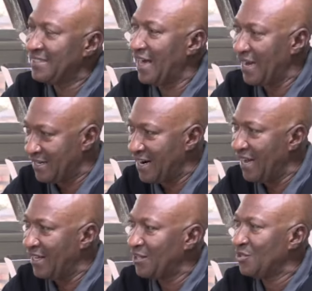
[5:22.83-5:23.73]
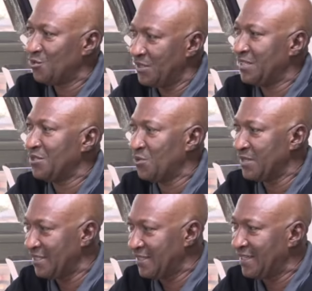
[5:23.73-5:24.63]
It's Accra, okay.
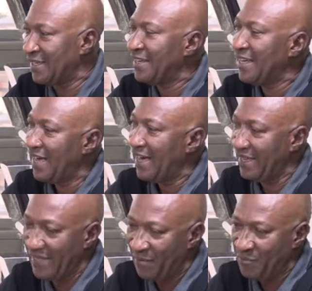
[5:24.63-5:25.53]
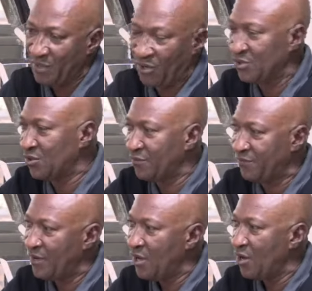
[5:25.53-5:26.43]
2023. Mm. And because
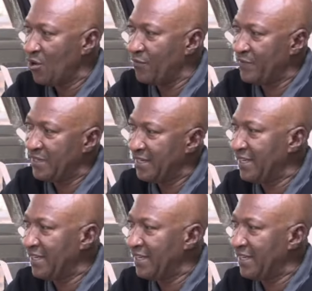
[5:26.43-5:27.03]
of COVID,